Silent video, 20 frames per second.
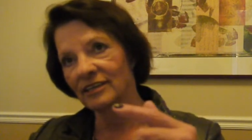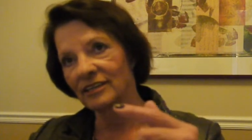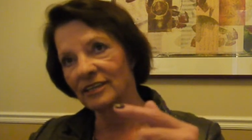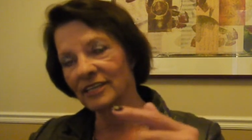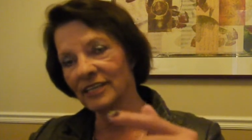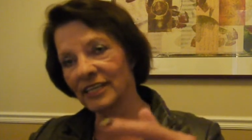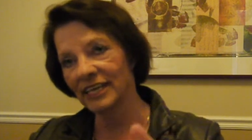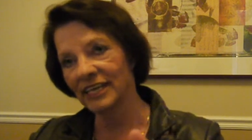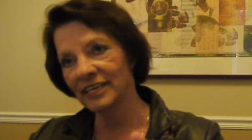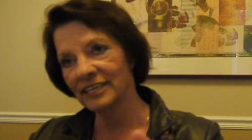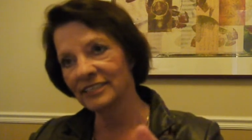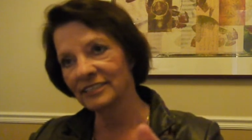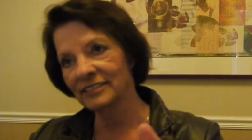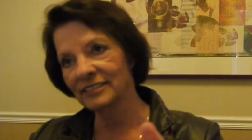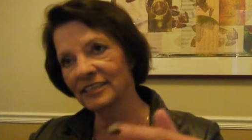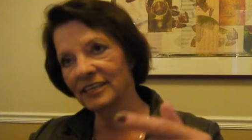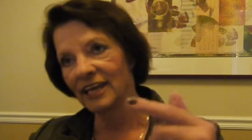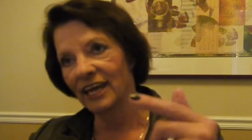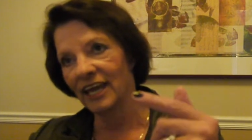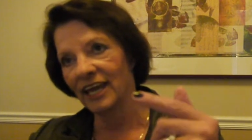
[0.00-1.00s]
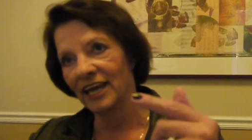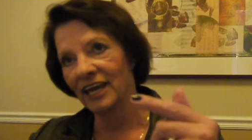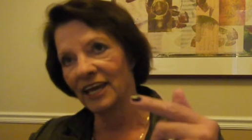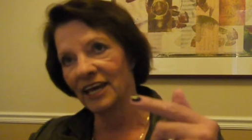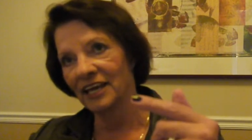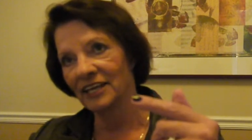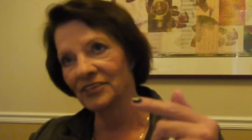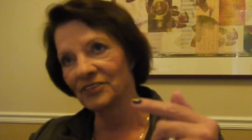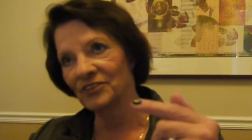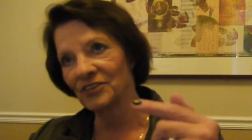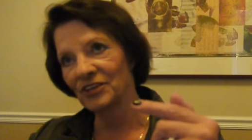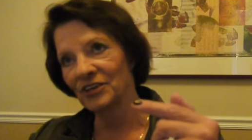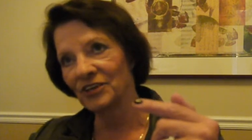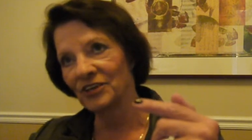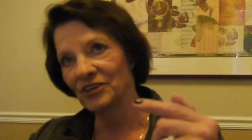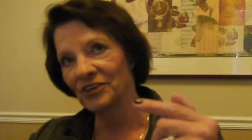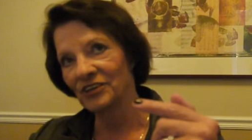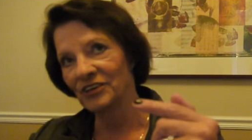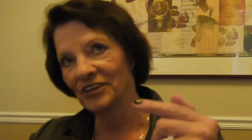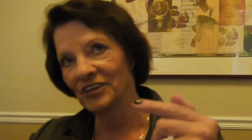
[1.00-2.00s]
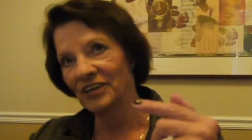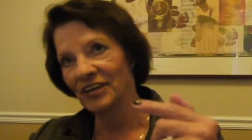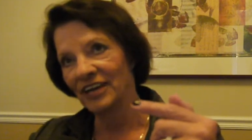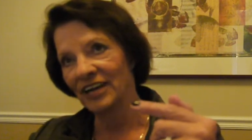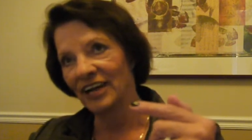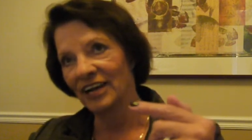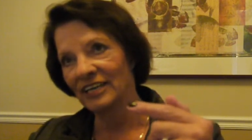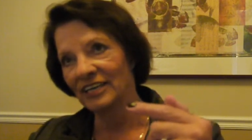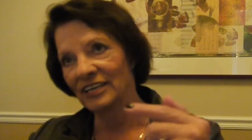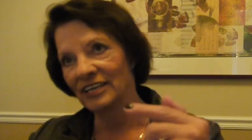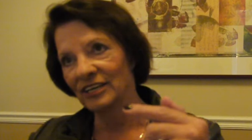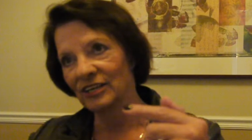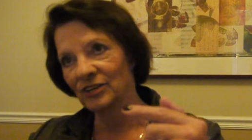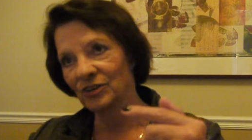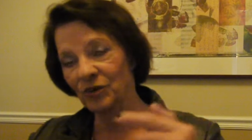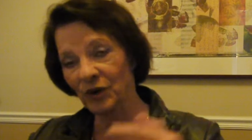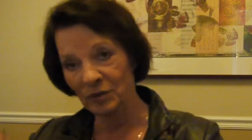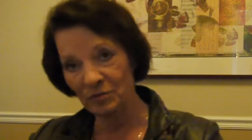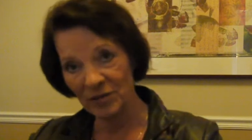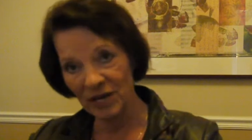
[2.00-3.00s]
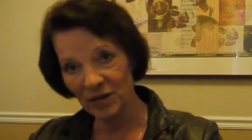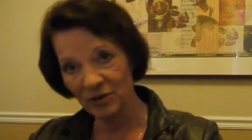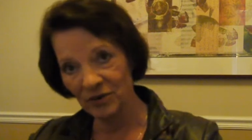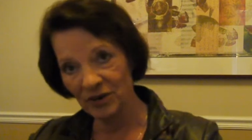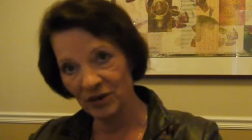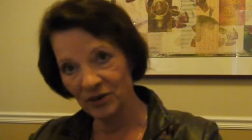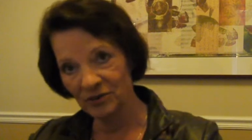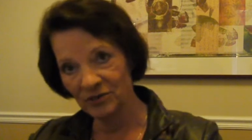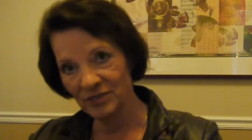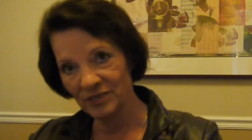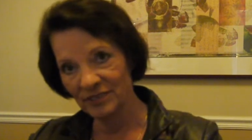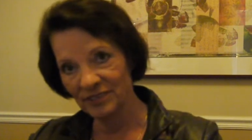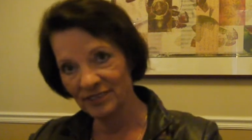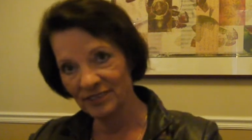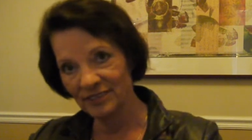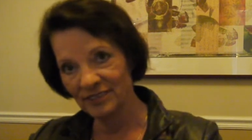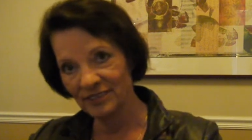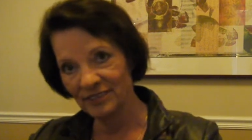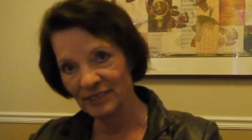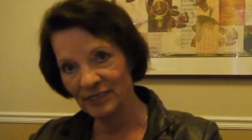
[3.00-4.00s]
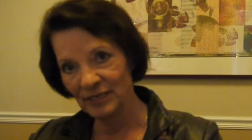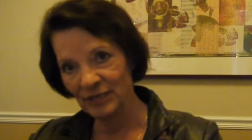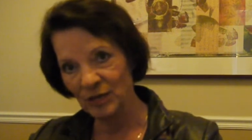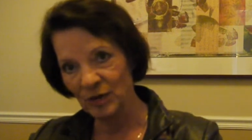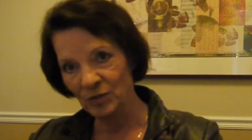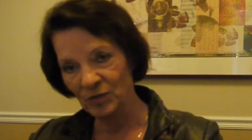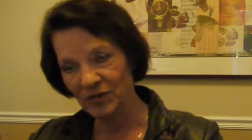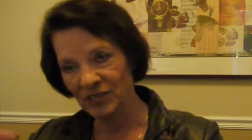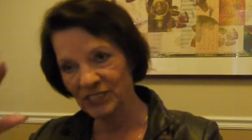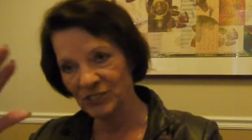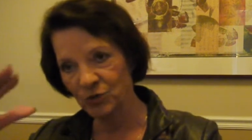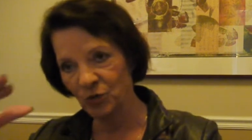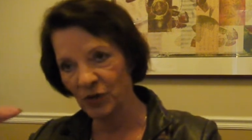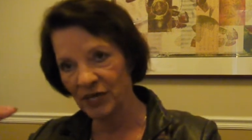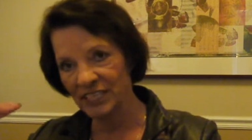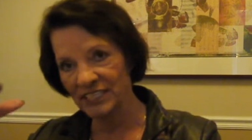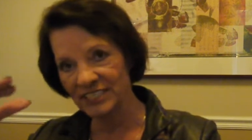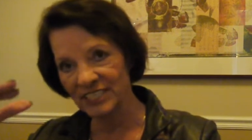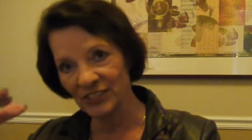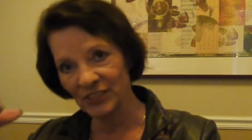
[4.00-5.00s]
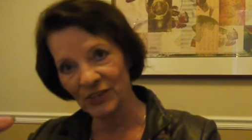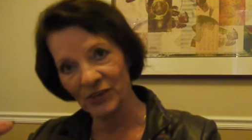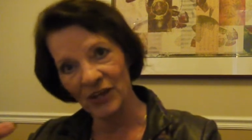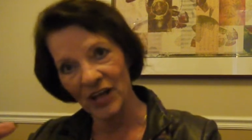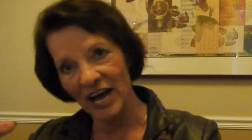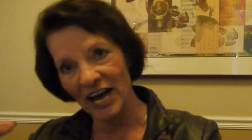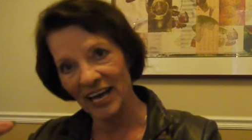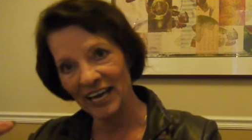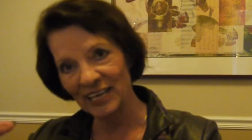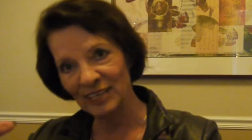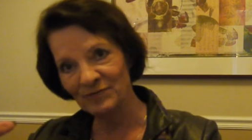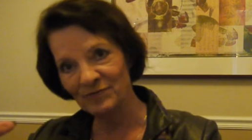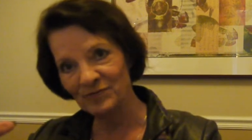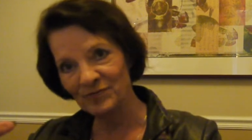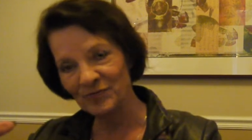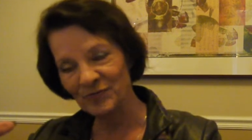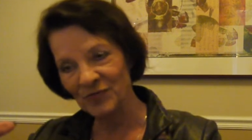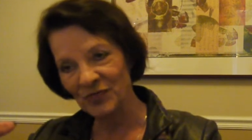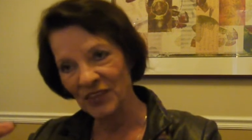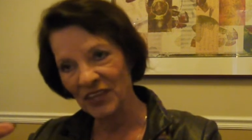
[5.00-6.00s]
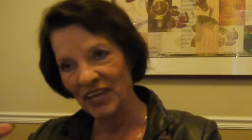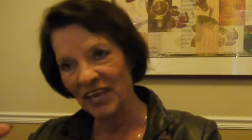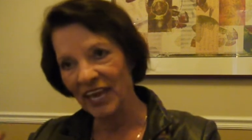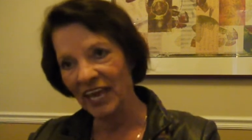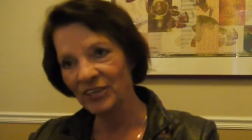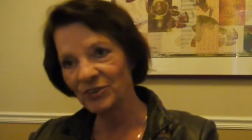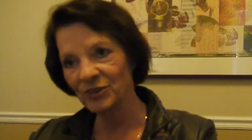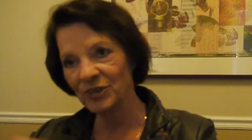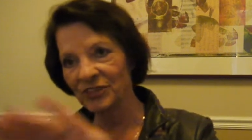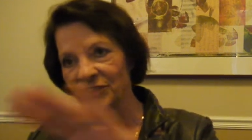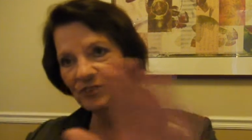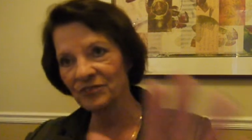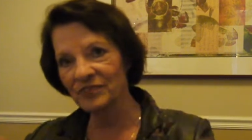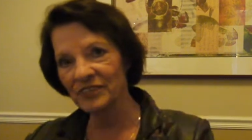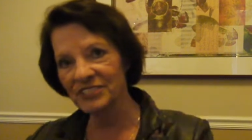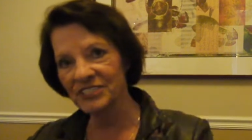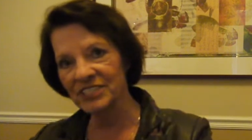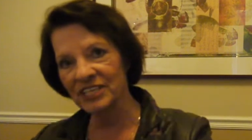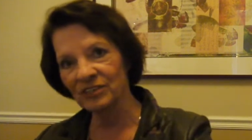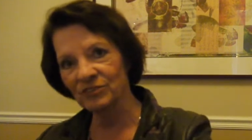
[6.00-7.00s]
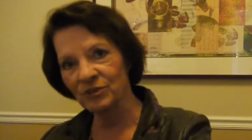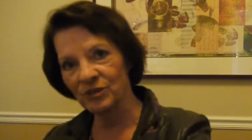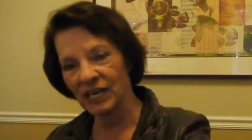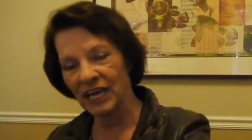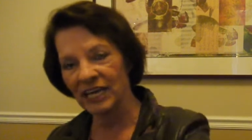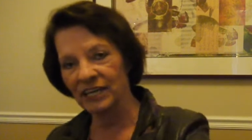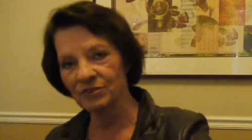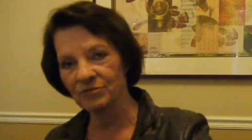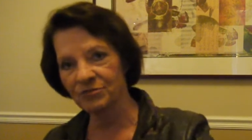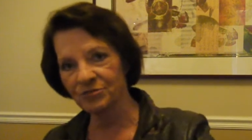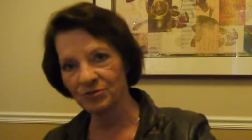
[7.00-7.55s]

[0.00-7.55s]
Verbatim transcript: Lincoln and Green Bay Road, because one, it's a little high, and you get the vista kind of